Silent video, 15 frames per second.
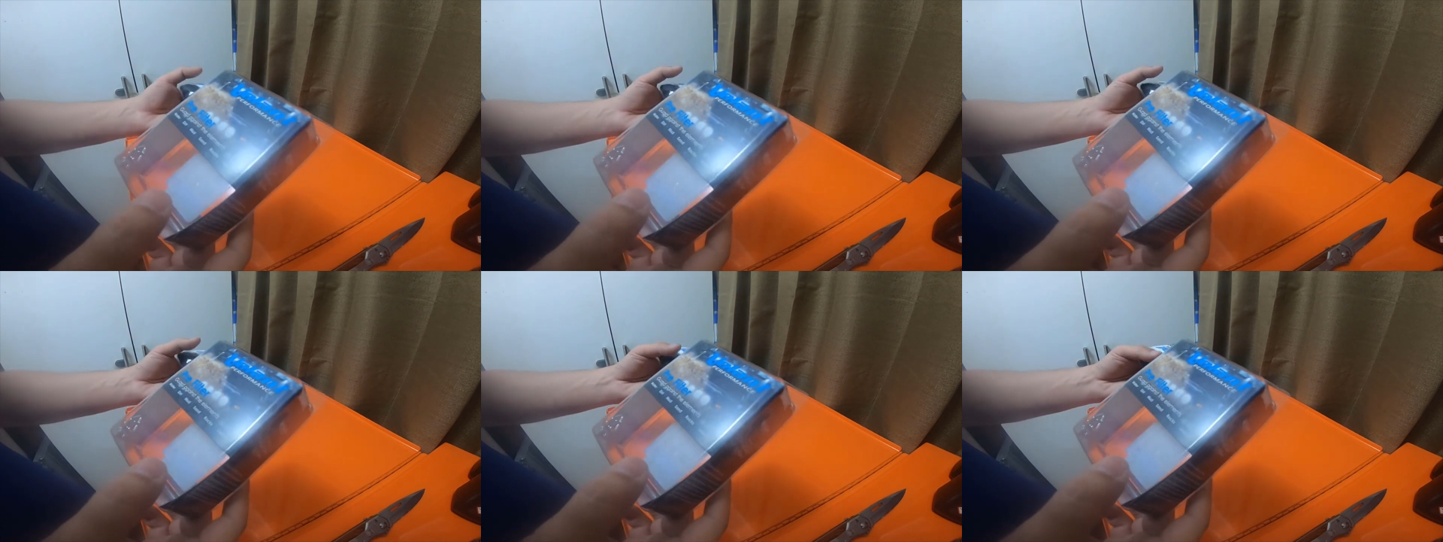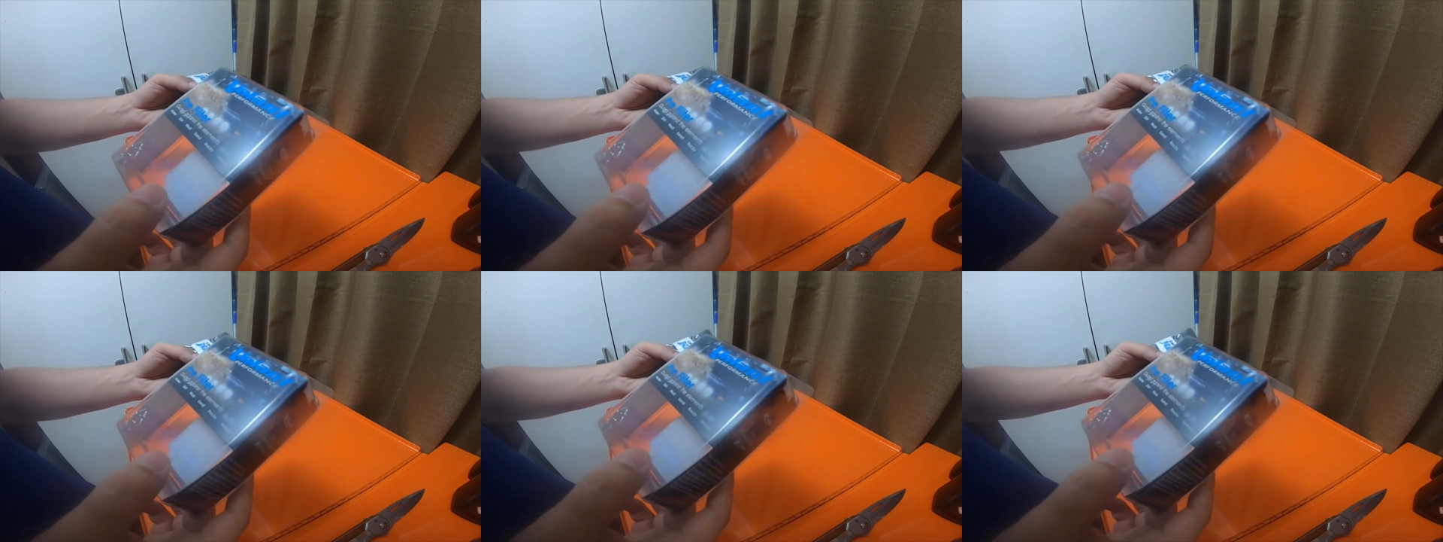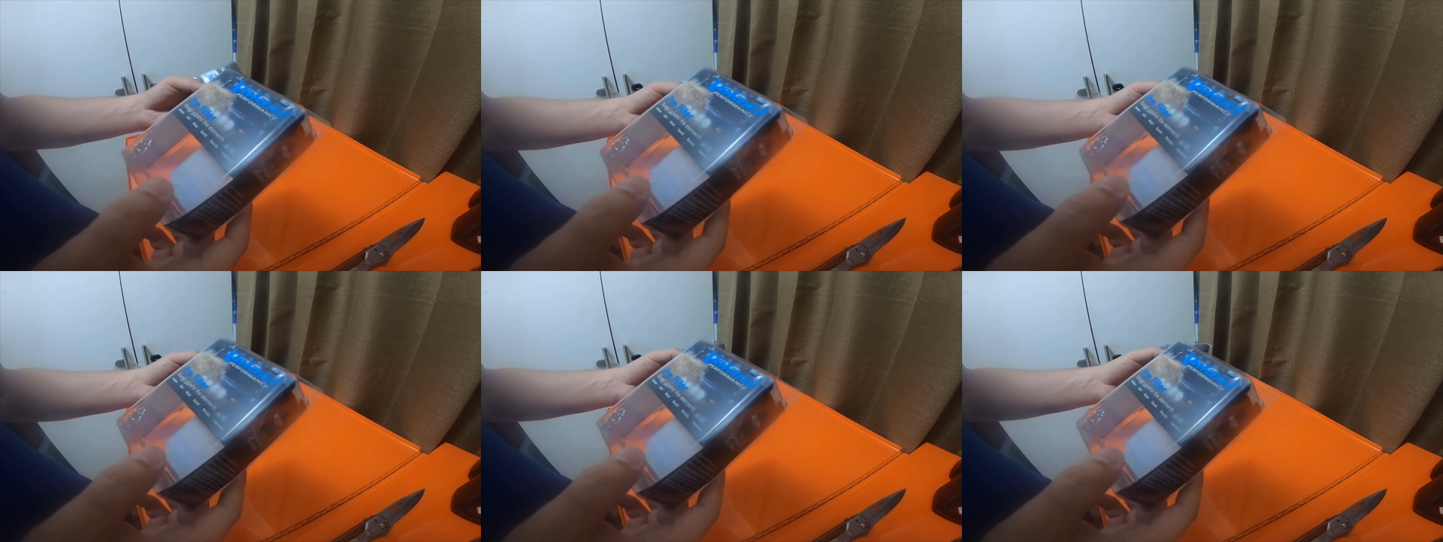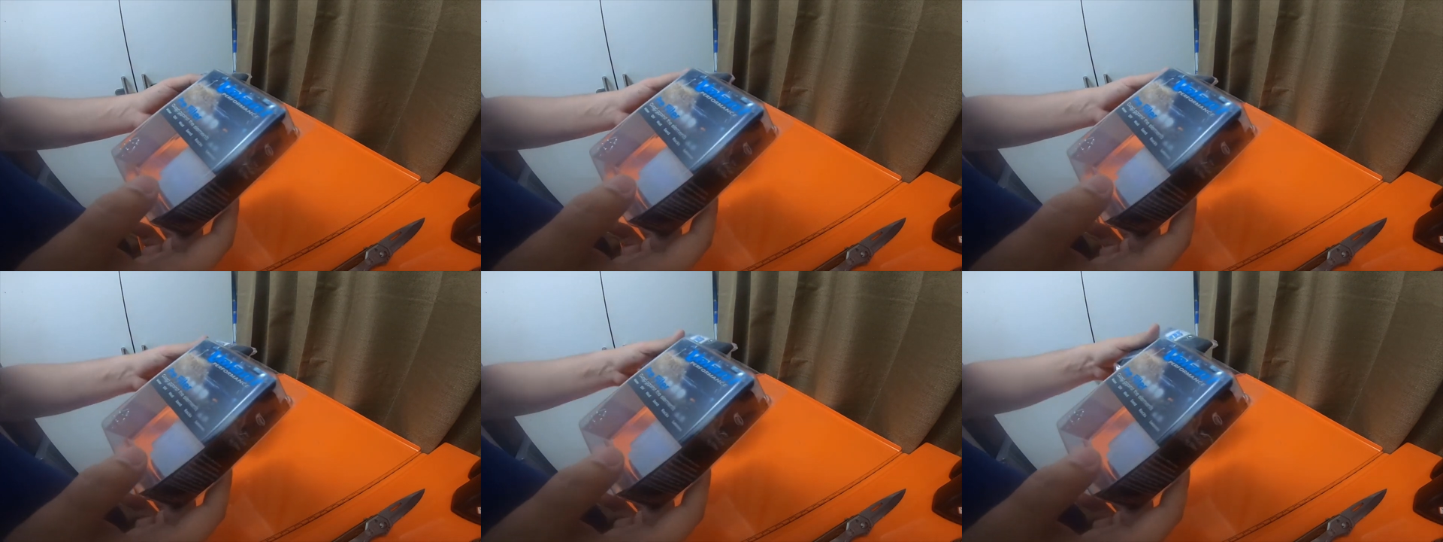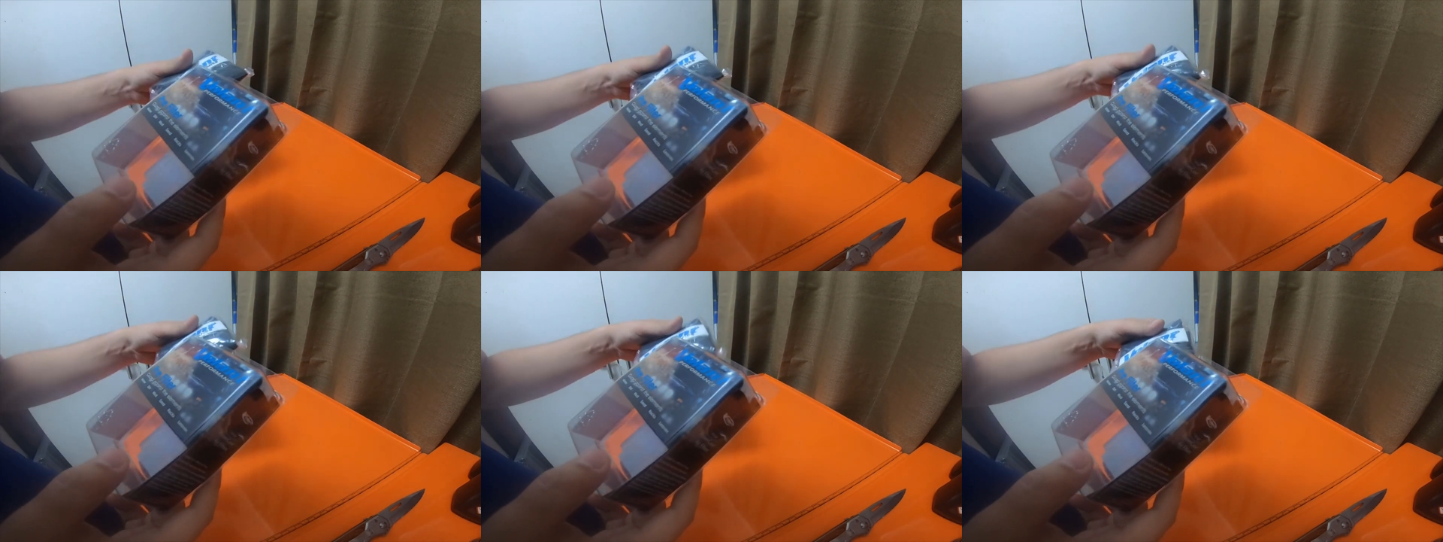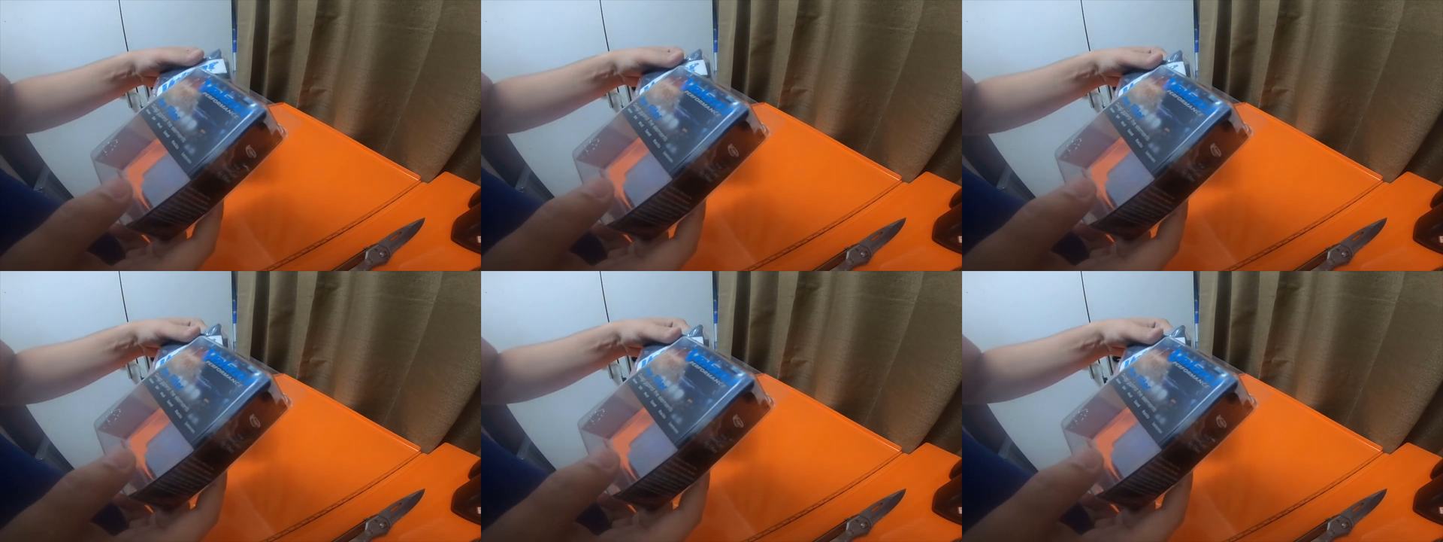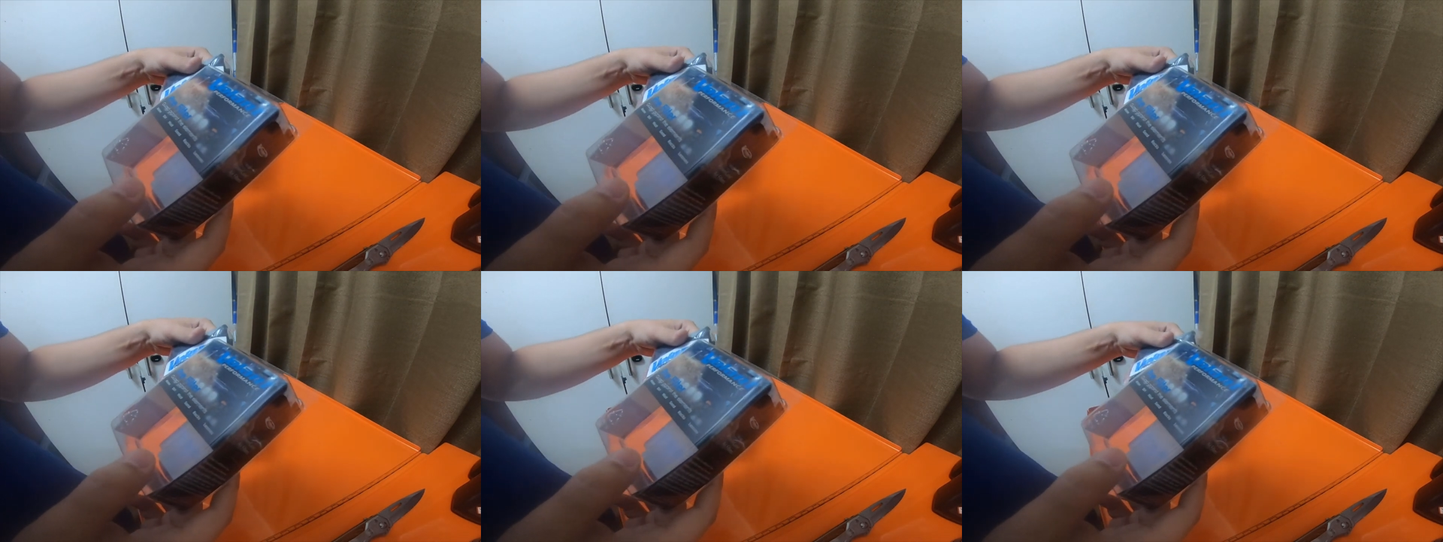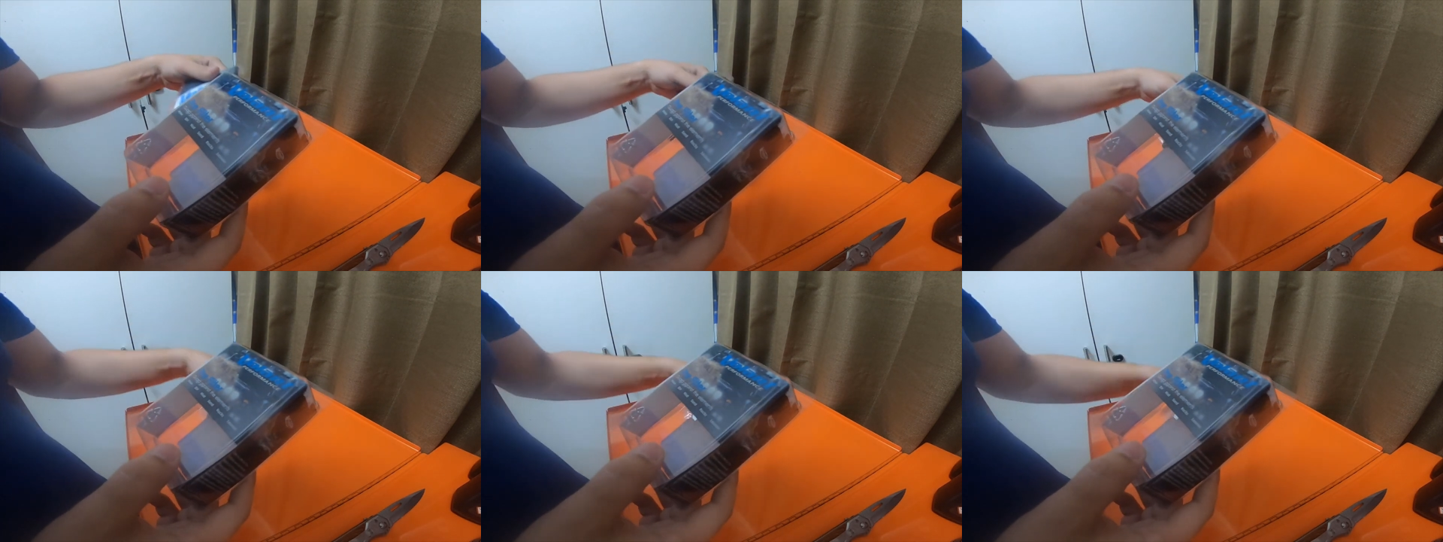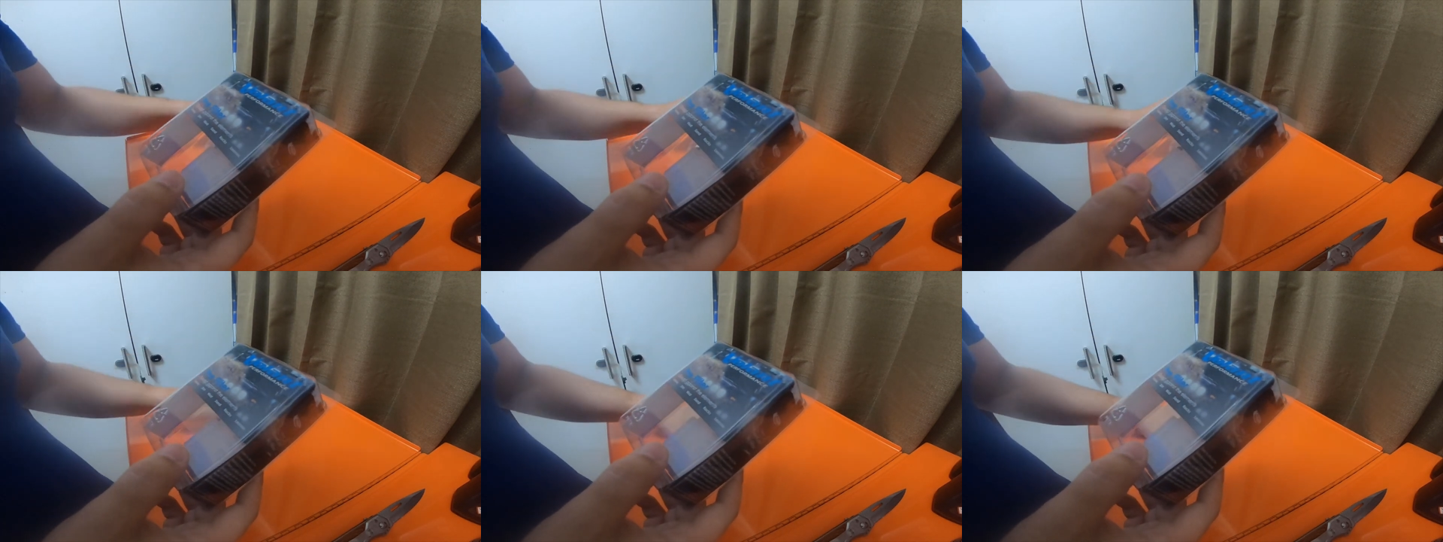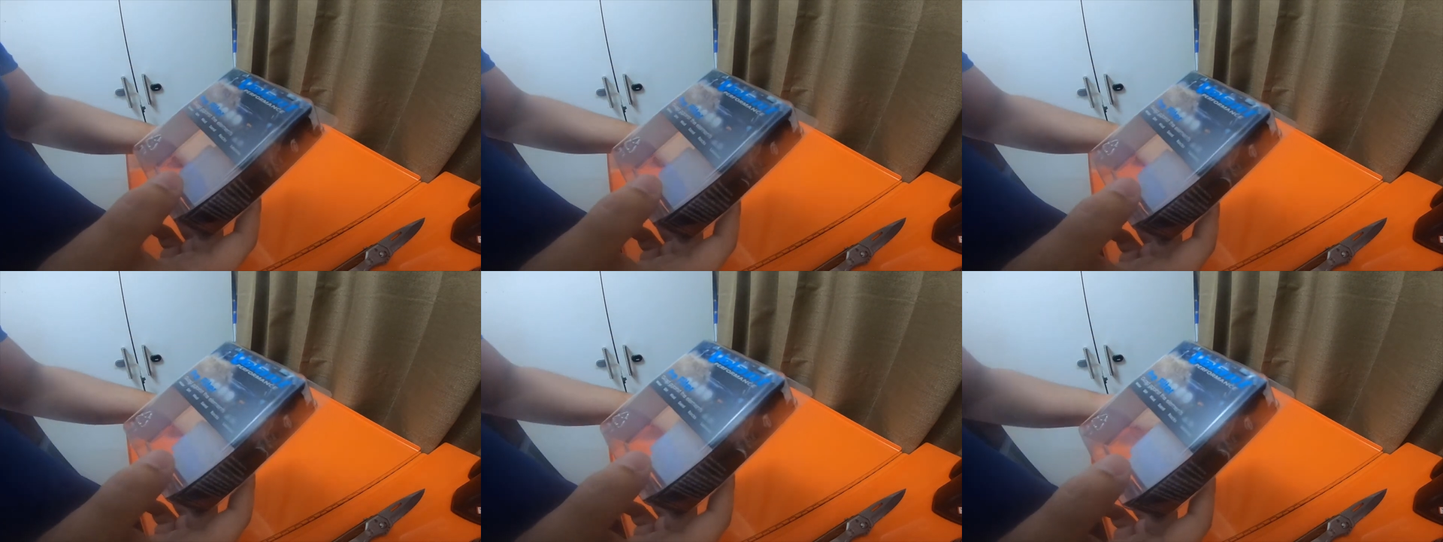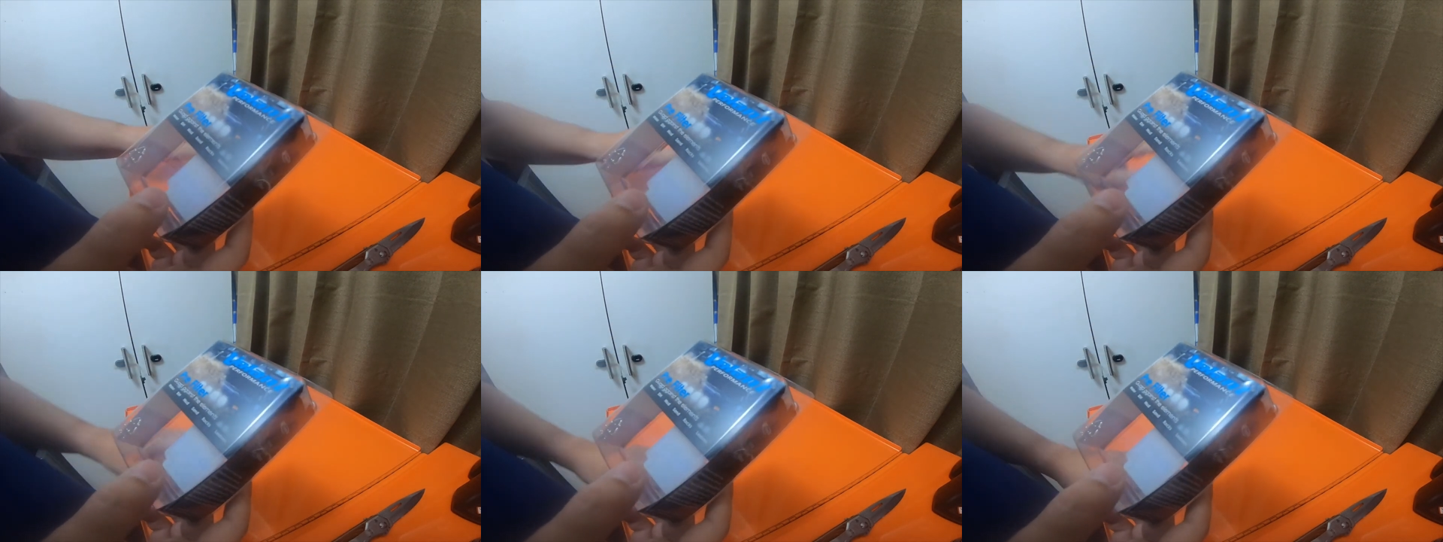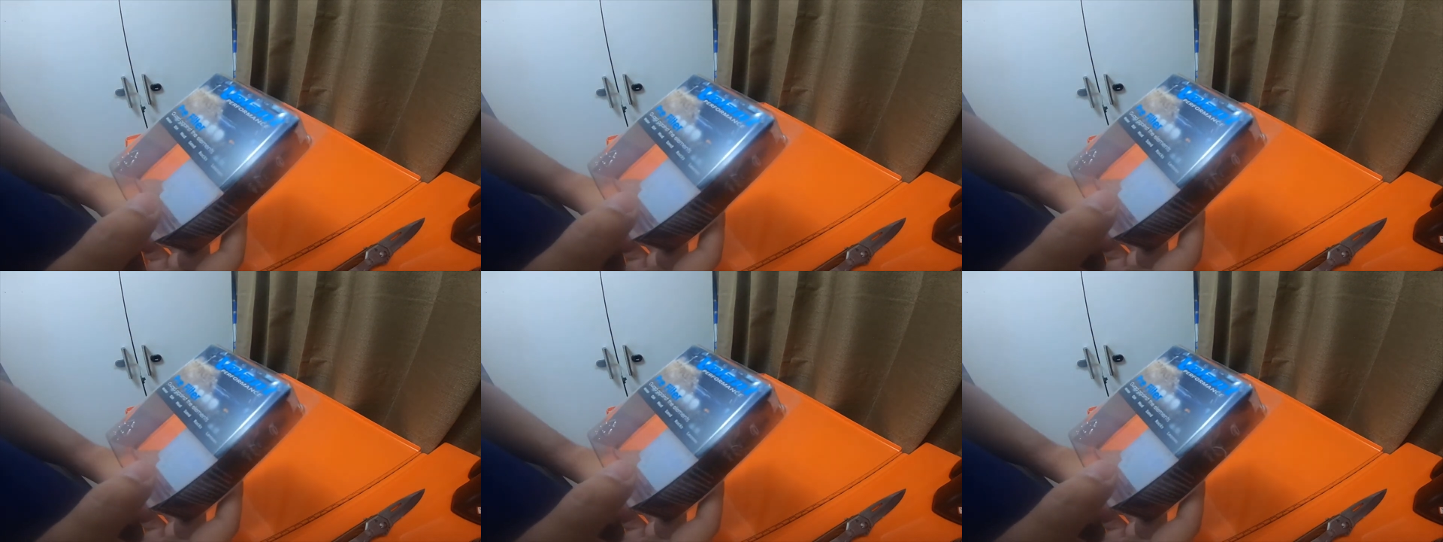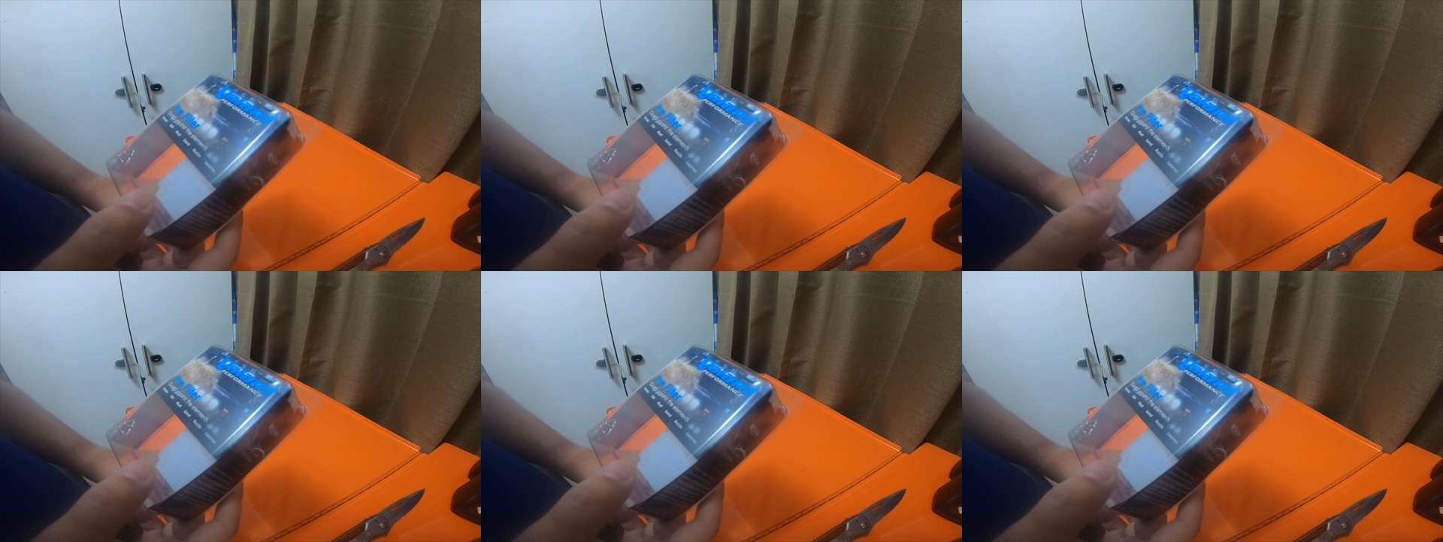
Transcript: [unreadable: no face in view]